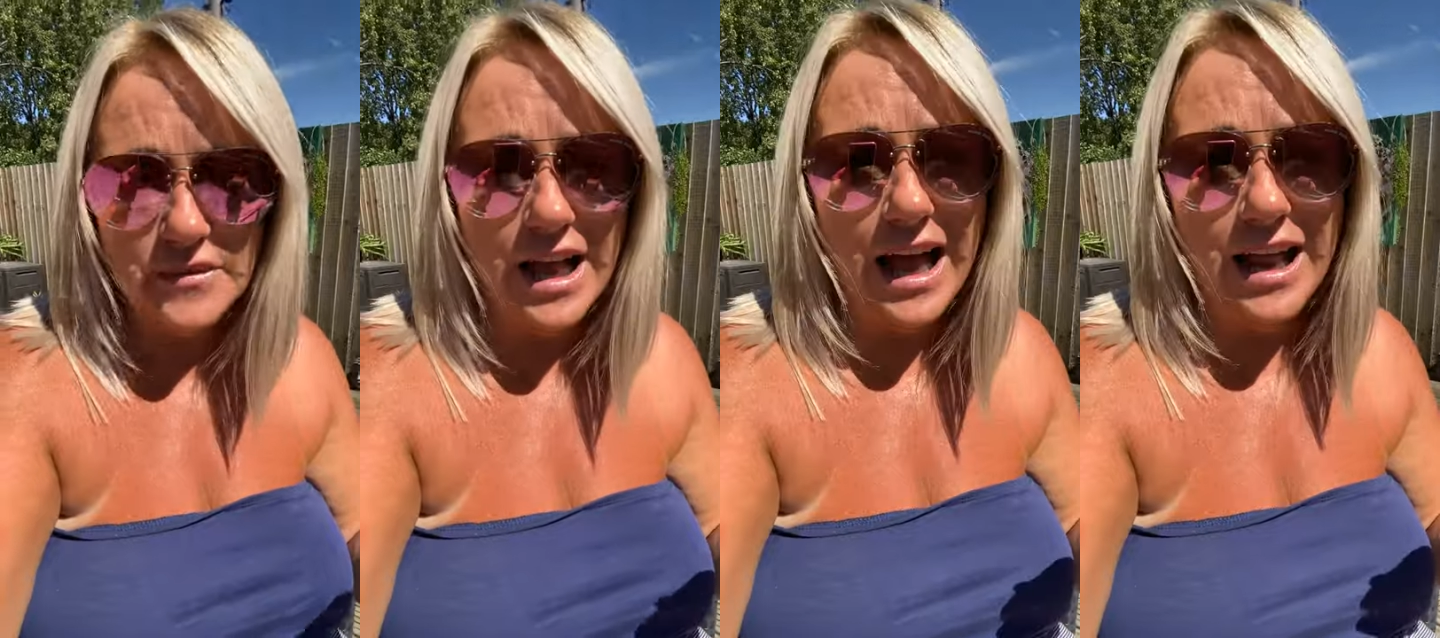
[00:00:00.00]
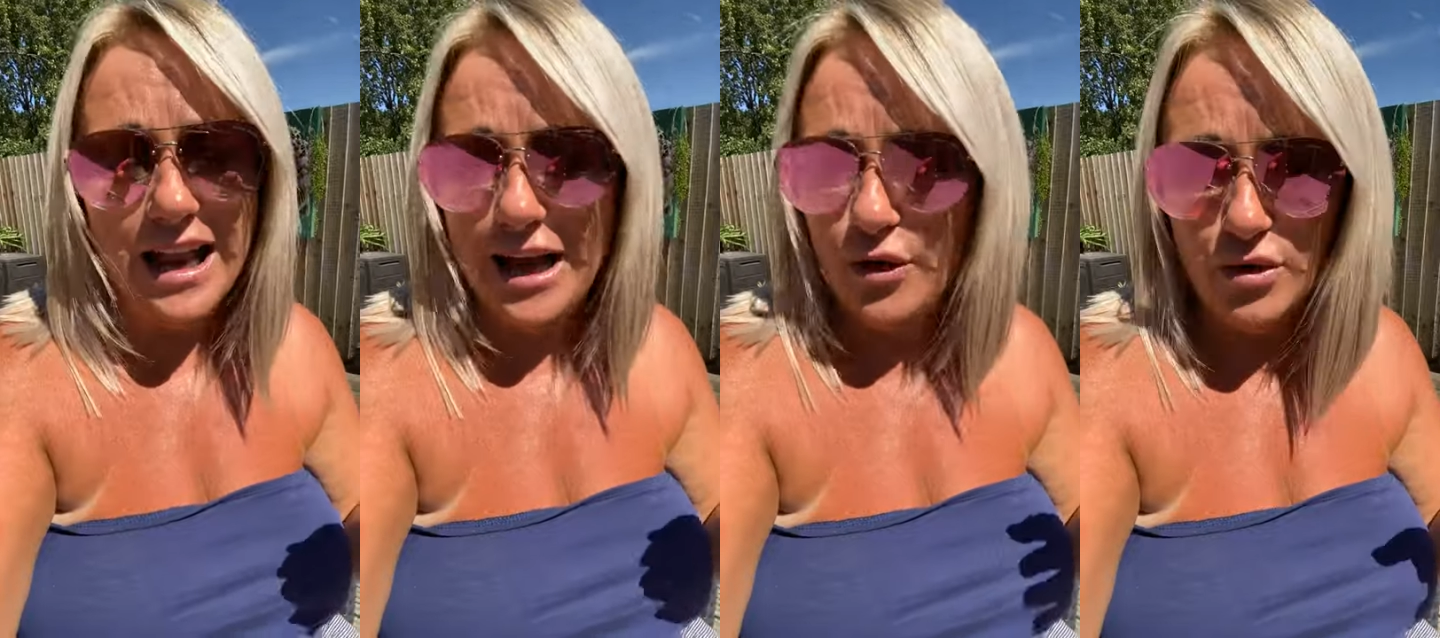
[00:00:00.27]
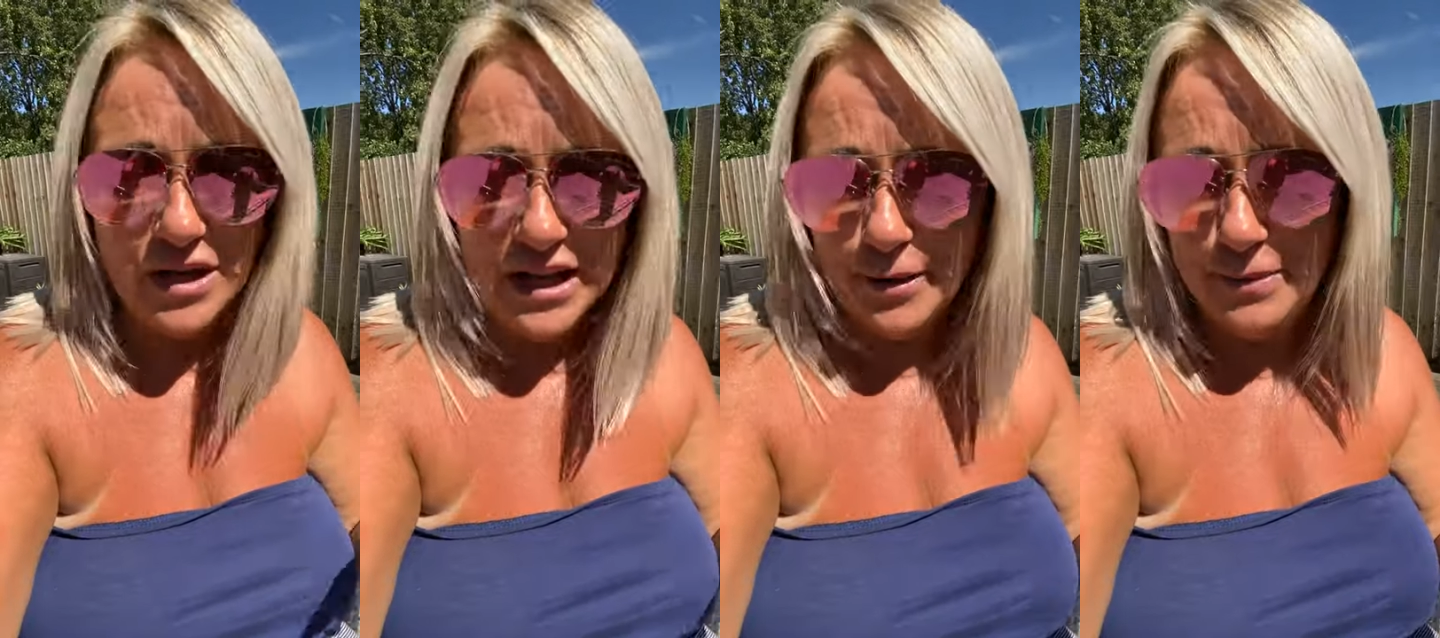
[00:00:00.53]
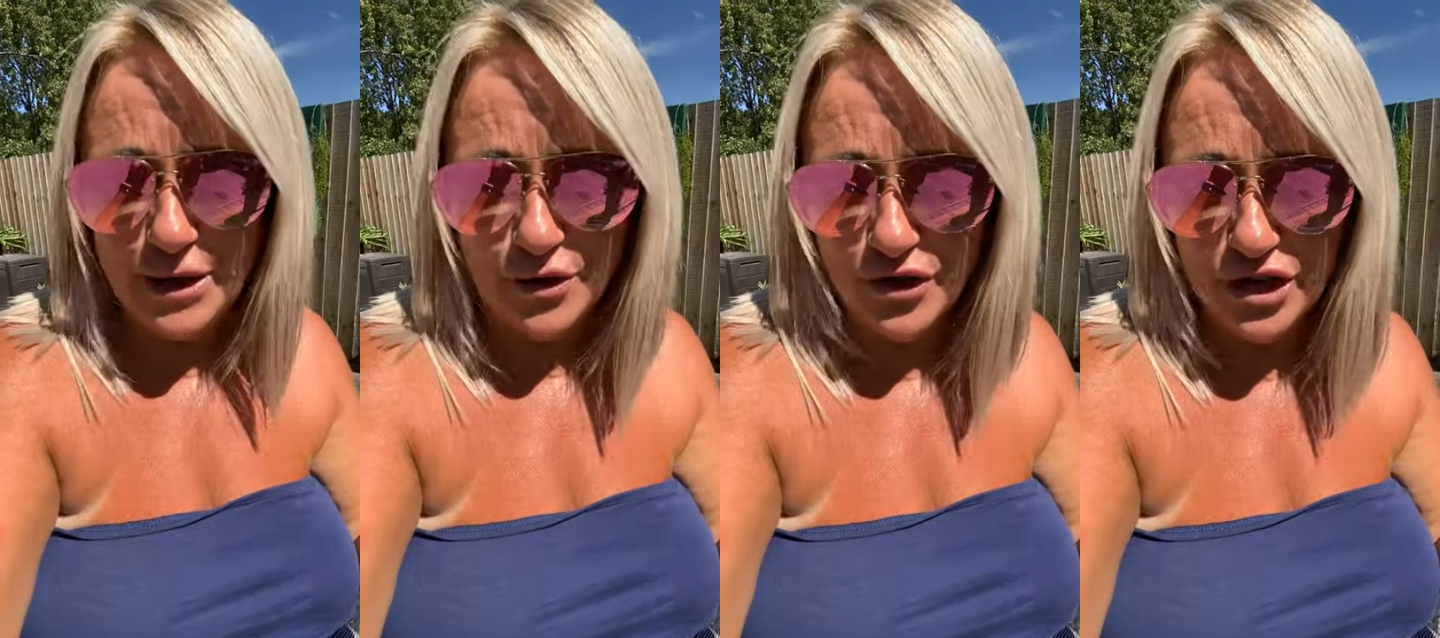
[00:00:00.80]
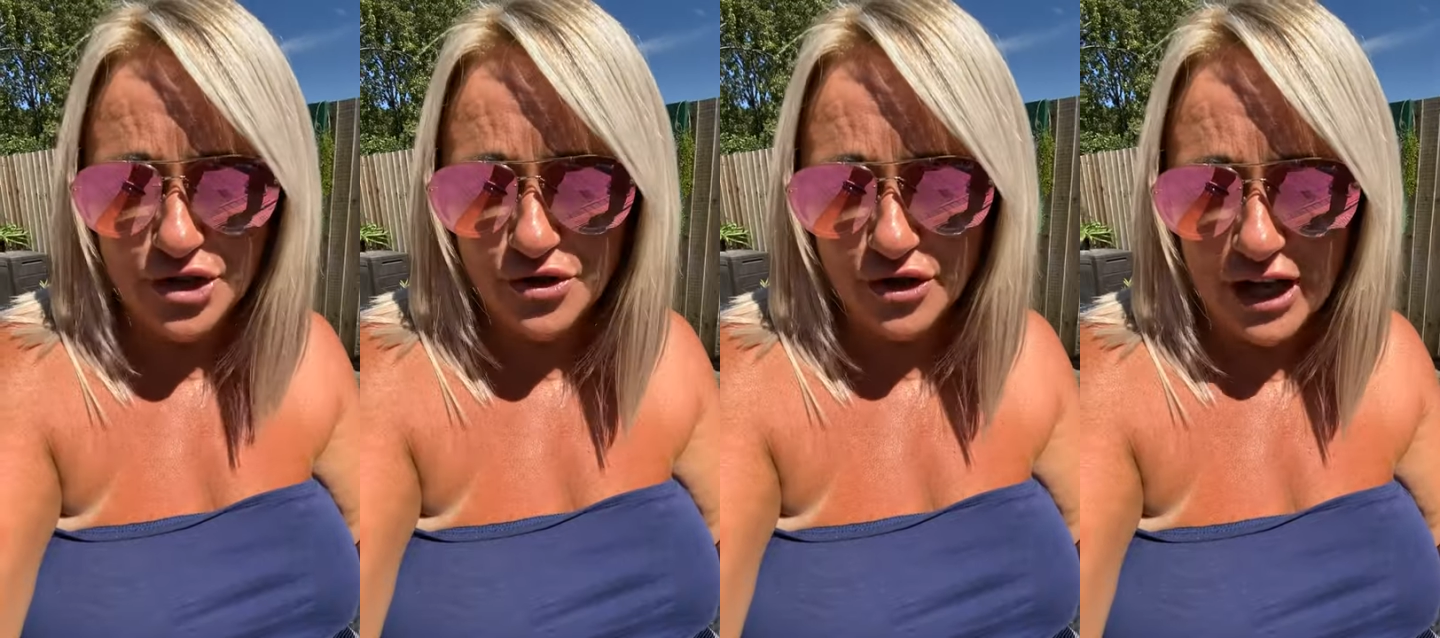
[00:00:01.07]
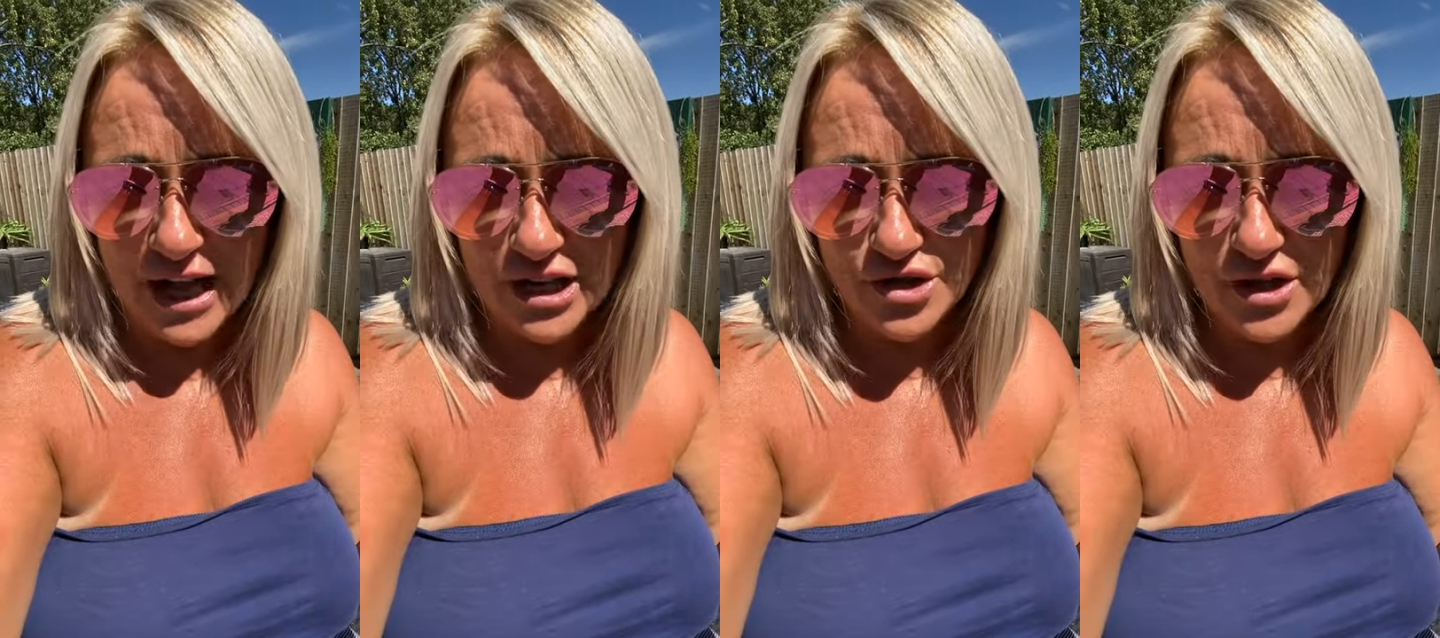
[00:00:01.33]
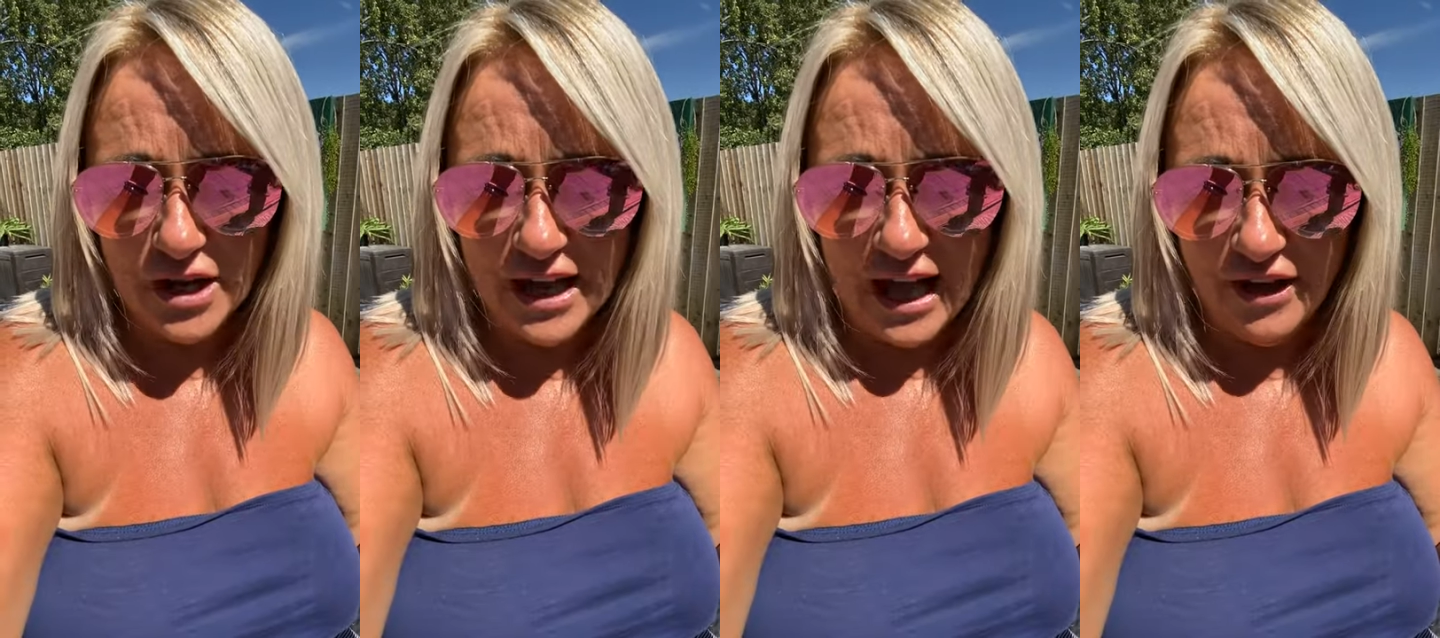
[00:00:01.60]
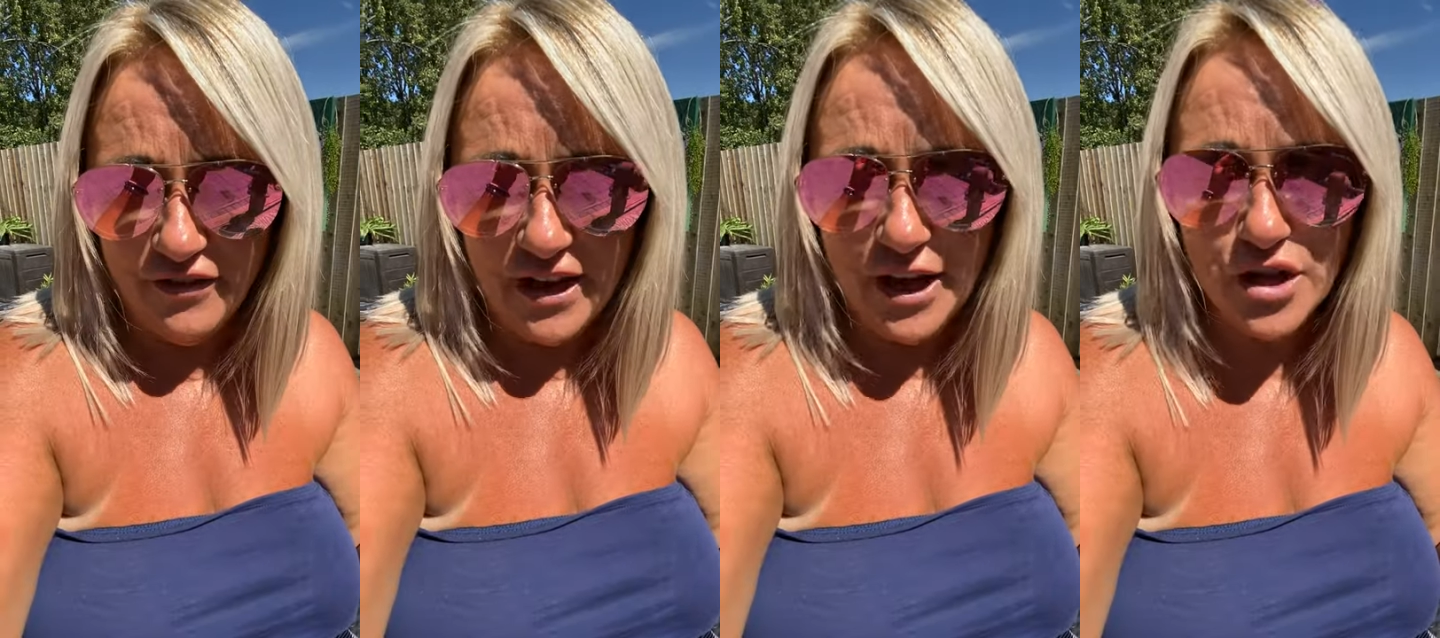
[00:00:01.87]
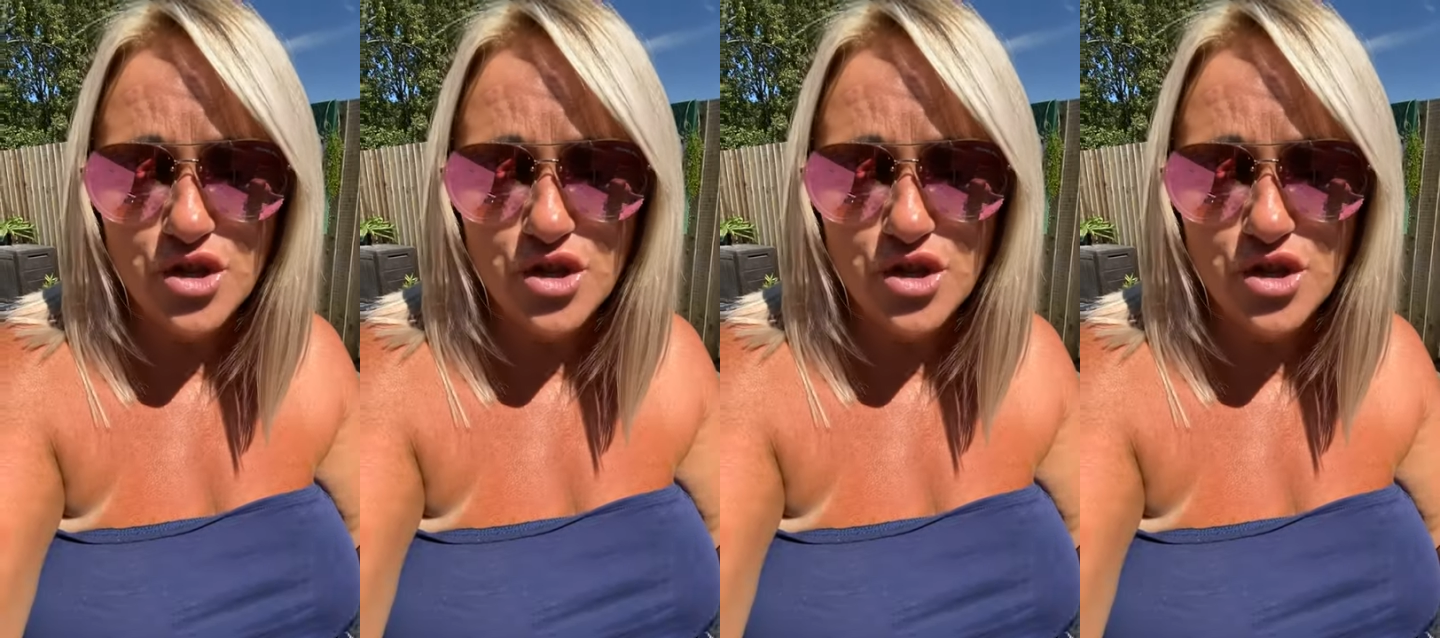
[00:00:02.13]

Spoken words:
And I only like Pinot Grigio or Gavi,